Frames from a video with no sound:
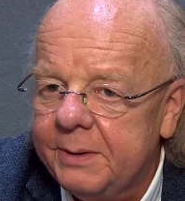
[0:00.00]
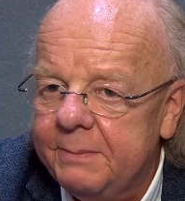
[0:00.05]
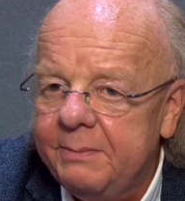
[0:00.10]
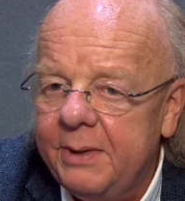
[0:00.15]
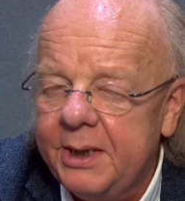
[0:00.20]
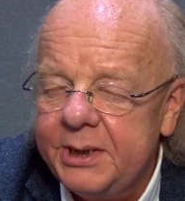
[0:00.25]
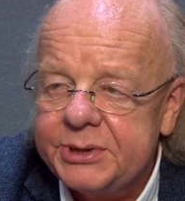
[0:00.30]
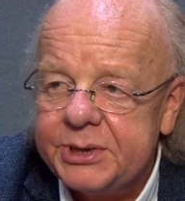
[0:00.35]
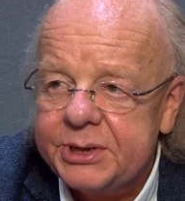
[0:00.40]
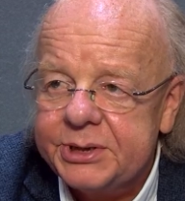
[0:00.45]
that
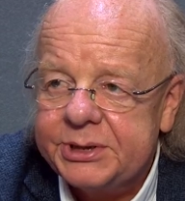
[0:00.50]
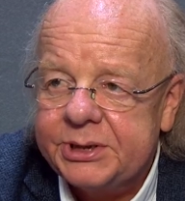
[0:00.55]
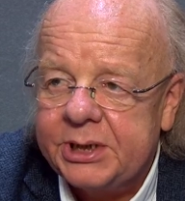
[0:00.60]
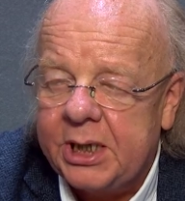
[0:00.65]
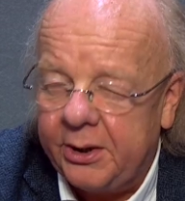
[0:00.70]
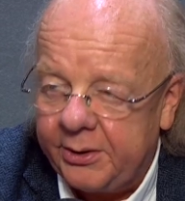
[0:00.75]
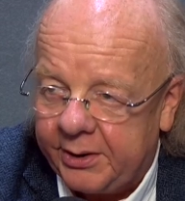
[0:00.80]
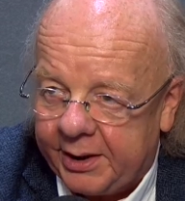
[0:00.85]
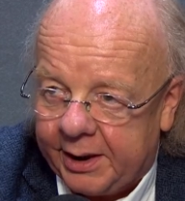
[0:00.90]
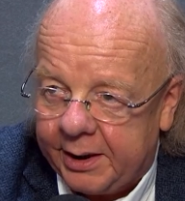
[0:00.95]
Mace's
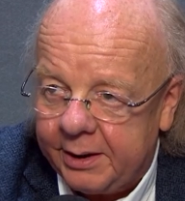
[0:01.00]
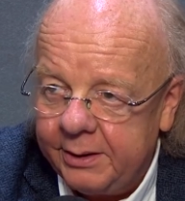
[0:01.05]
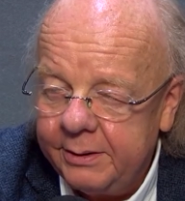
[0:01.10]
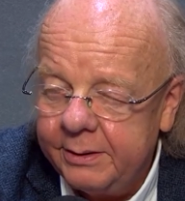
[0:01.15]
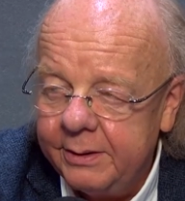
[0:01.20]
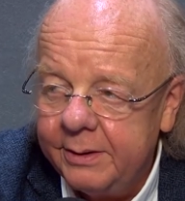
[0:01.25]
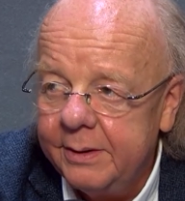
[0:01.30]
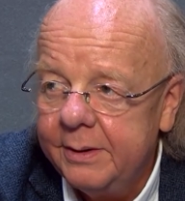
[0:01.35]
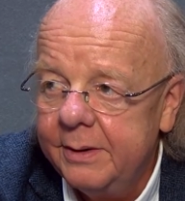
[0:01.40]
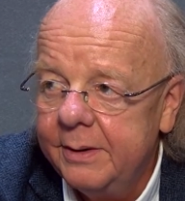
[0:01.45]
cunning
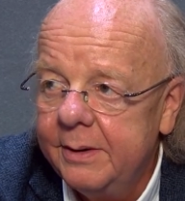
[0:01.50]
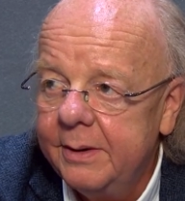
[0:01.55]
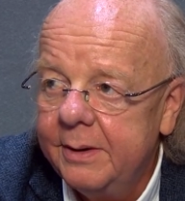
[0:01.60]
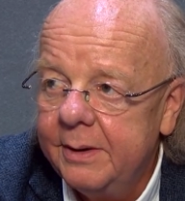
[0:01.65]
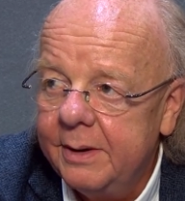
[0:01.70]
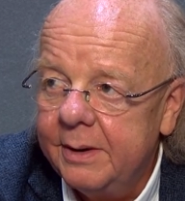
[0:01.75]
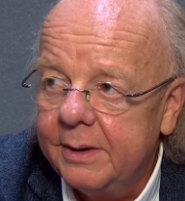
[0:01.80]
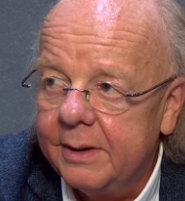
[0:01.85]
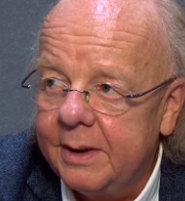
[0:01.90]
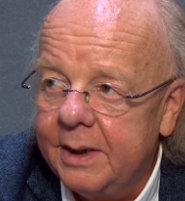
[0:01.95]

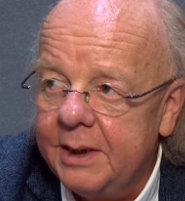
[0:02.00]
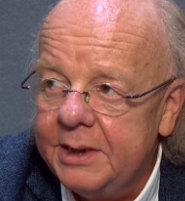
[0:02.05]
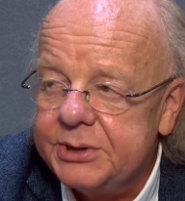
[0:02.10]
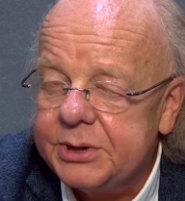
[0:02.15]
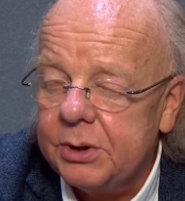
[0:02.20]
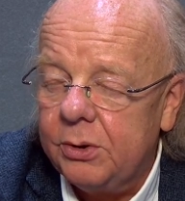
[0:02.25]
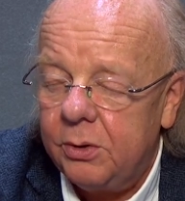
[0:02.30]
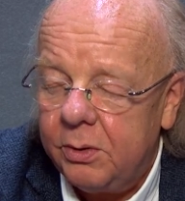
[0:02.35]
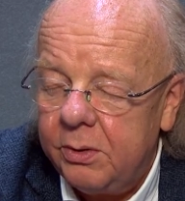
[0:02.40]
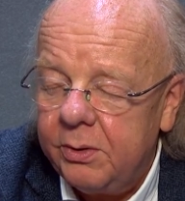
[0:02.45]

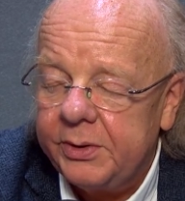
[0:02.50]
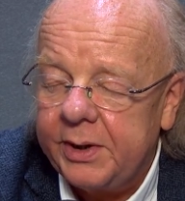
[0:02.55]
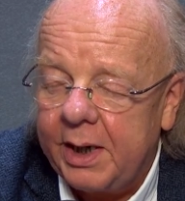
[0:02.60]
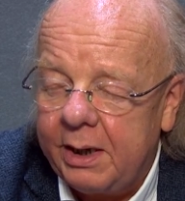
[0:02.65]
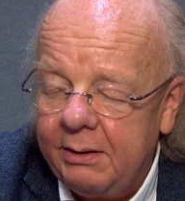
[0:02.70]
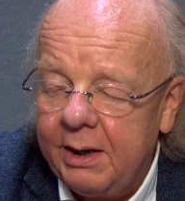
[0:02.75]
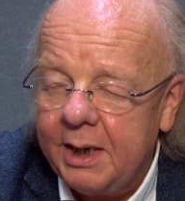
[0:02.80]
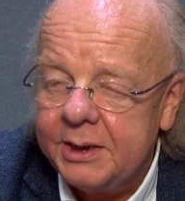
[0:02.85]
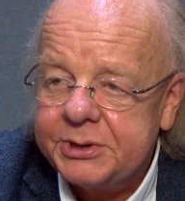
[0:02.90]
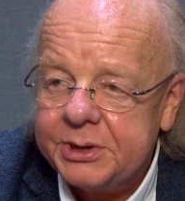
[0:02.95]
is all
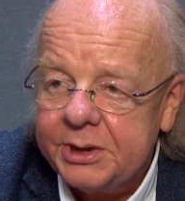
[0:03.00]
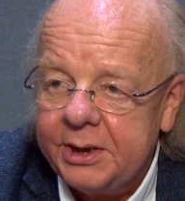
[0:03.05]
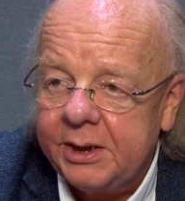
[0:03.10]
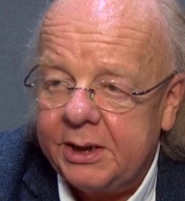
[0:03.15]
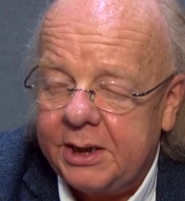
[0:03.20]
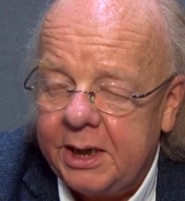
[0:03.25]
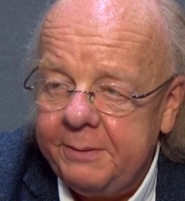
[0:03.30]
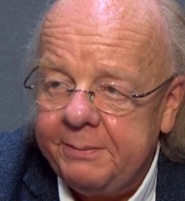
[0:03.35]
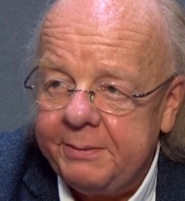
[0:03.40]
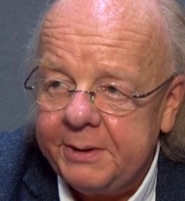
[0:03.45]
directed
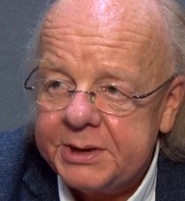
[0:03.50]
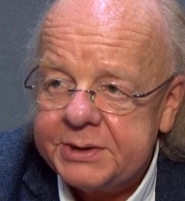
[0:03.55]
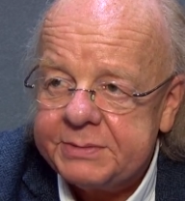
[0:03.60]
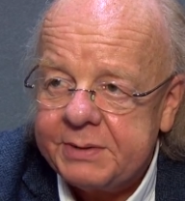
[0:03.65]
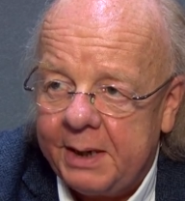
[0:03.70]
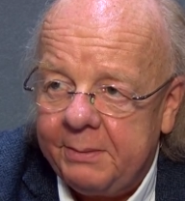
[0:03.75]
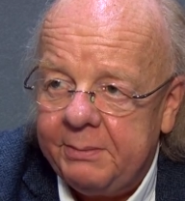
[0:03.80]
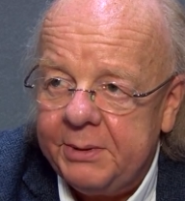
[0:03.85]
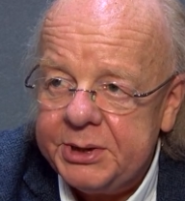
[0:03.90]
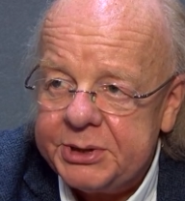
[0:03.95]
at keeping his
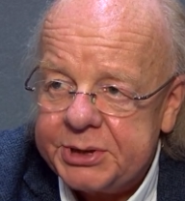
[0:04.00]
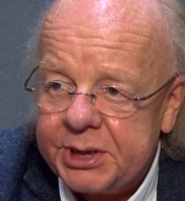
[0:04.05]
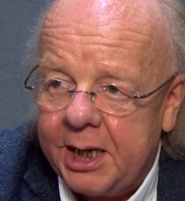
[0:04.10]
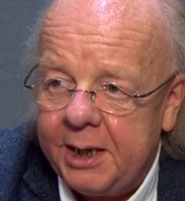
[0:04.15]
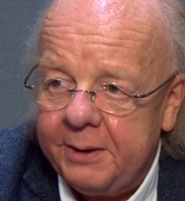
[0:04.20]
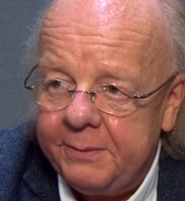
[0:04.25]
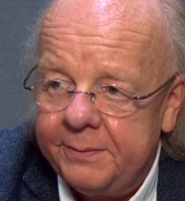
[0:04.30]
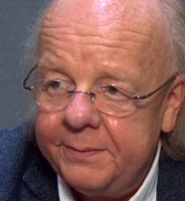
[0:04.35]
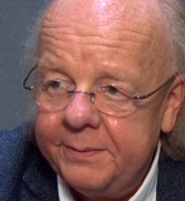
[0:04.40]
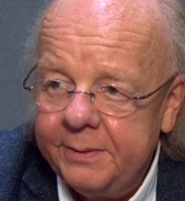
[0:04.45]
family
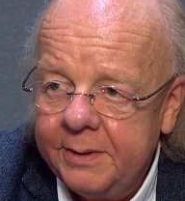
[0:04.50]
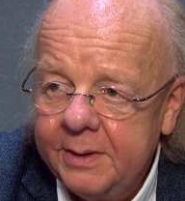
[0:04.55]
safe.